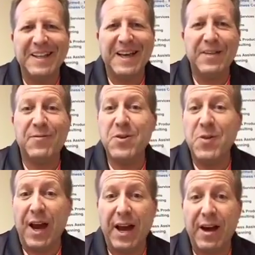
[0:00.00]
If you
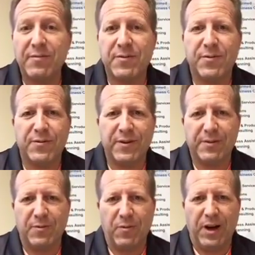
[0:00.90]
have
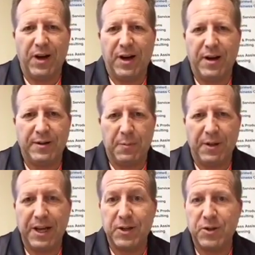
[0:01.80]
the
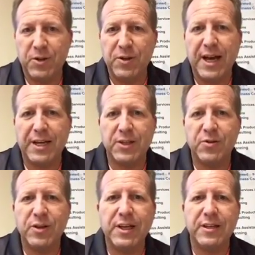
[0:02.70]
plan to do that, you
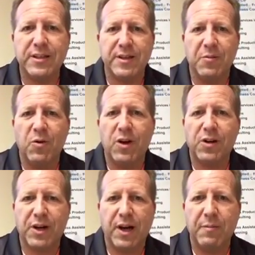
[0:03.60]
need someone to
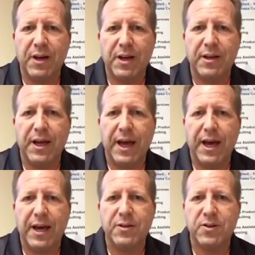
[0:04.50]
come in and